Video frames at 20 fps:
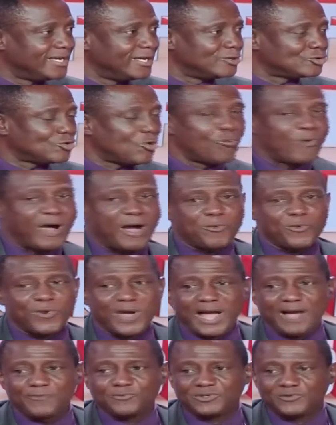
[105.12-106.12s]
So when we
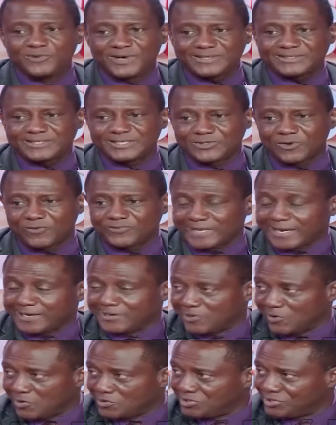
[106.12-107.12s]
have universities of
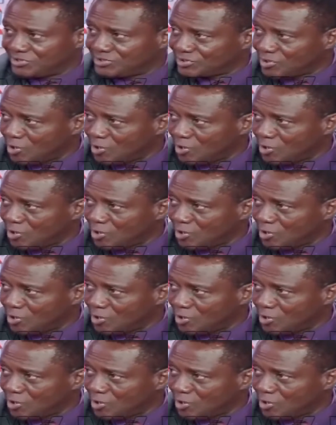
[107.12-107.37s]
technologies